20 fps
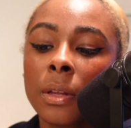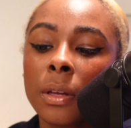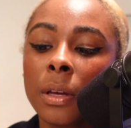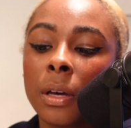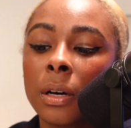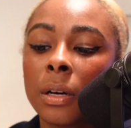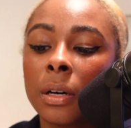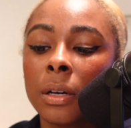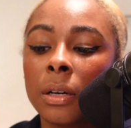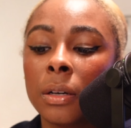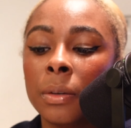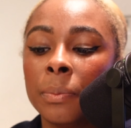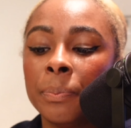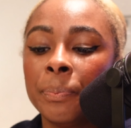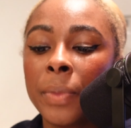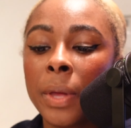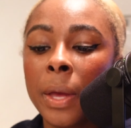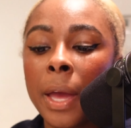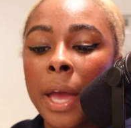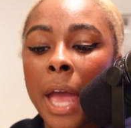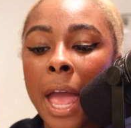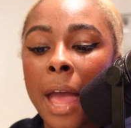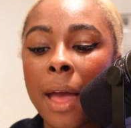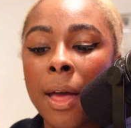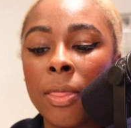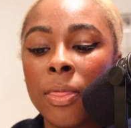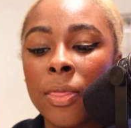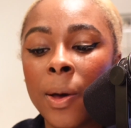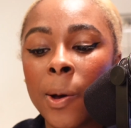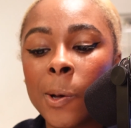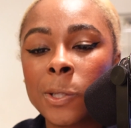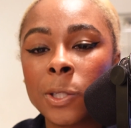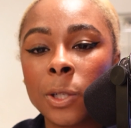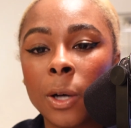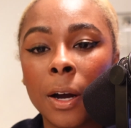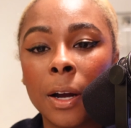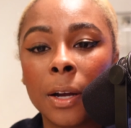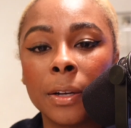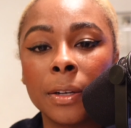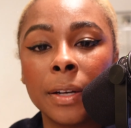And those
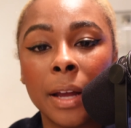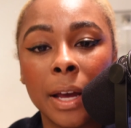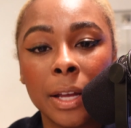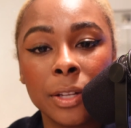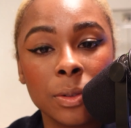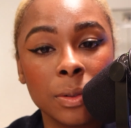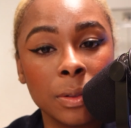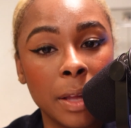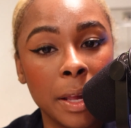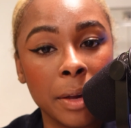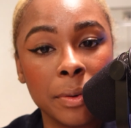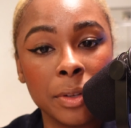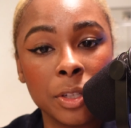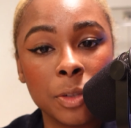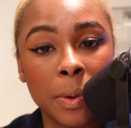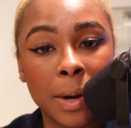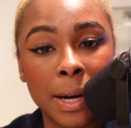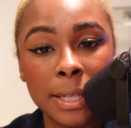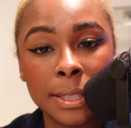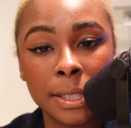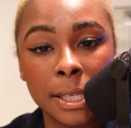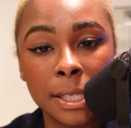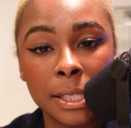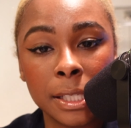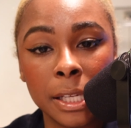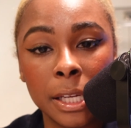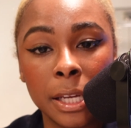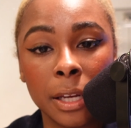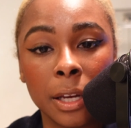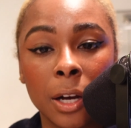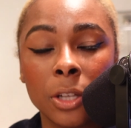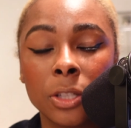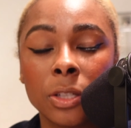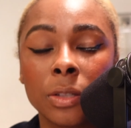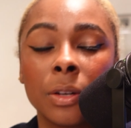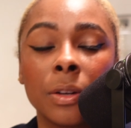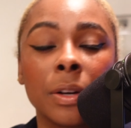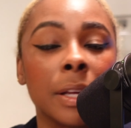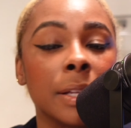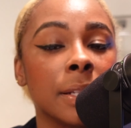are natural language processing, also
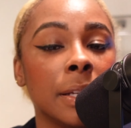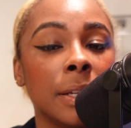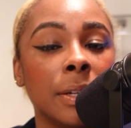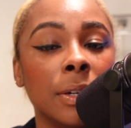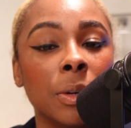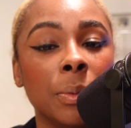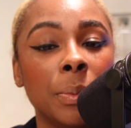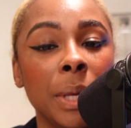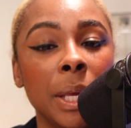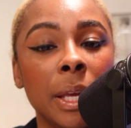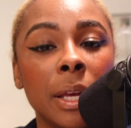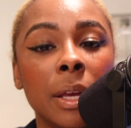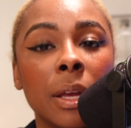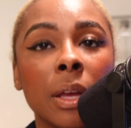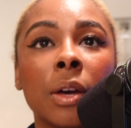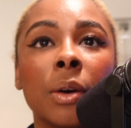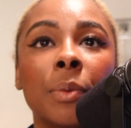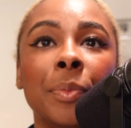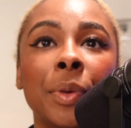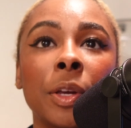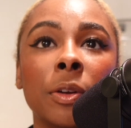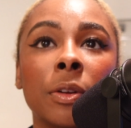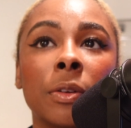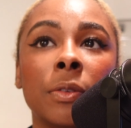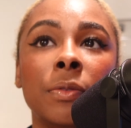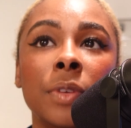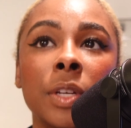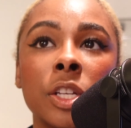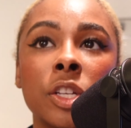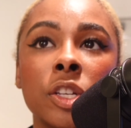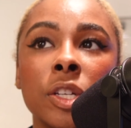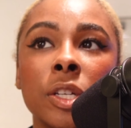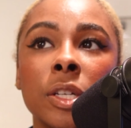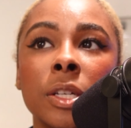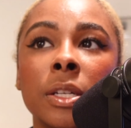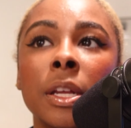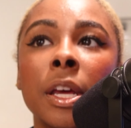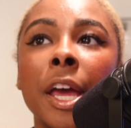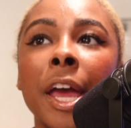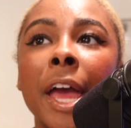known as NLP, computer
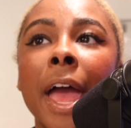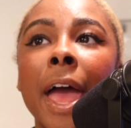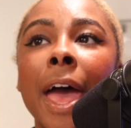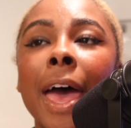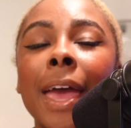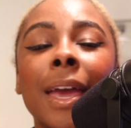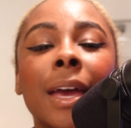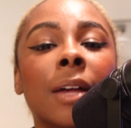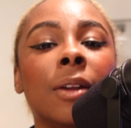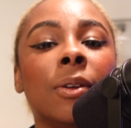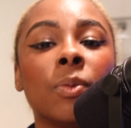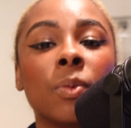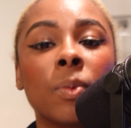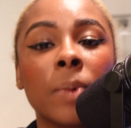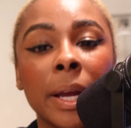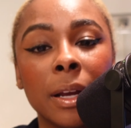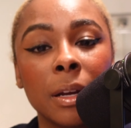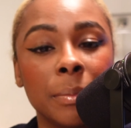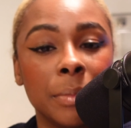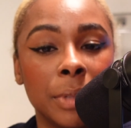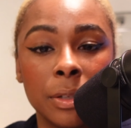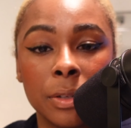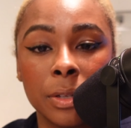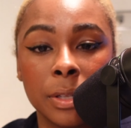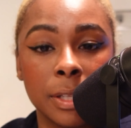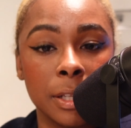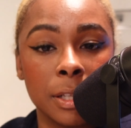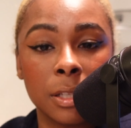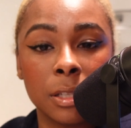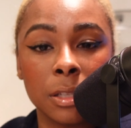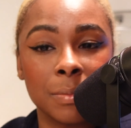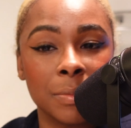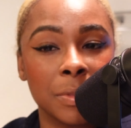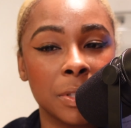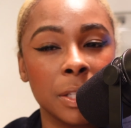vision, and recommender systems.